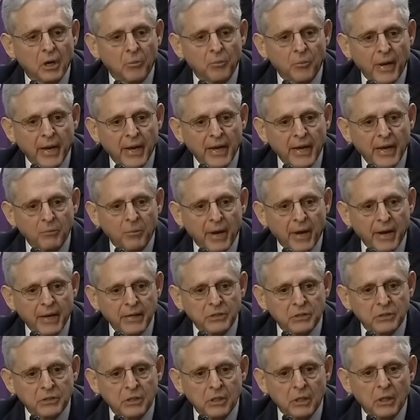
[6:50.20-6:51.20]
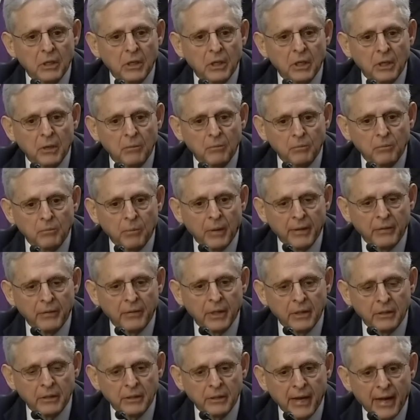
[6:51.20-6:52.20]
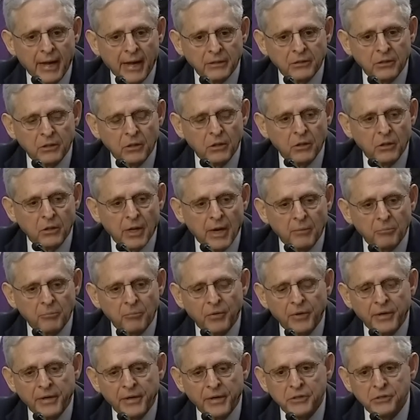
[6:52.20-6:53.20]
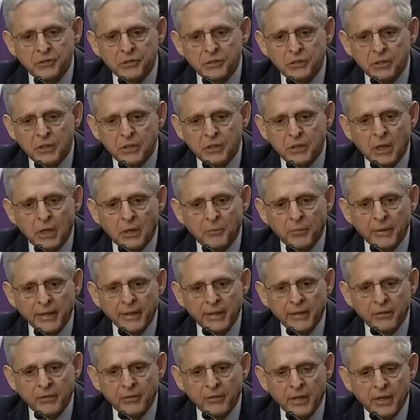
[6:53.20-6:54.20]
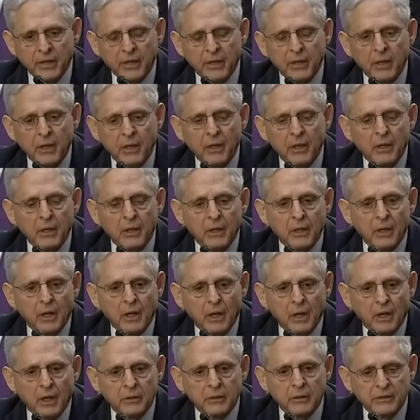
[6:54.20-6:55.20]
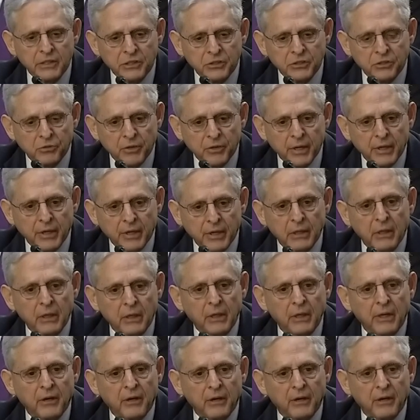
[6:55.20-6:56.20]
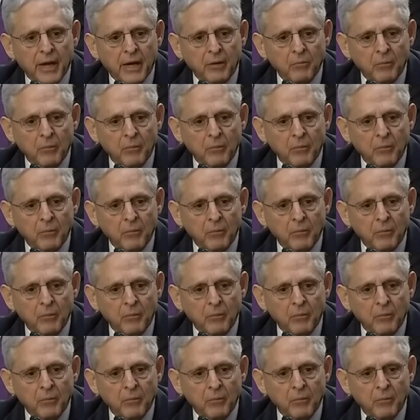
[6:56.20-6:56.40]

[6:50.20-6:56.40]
are made based by the tactical operators in the district. They are not.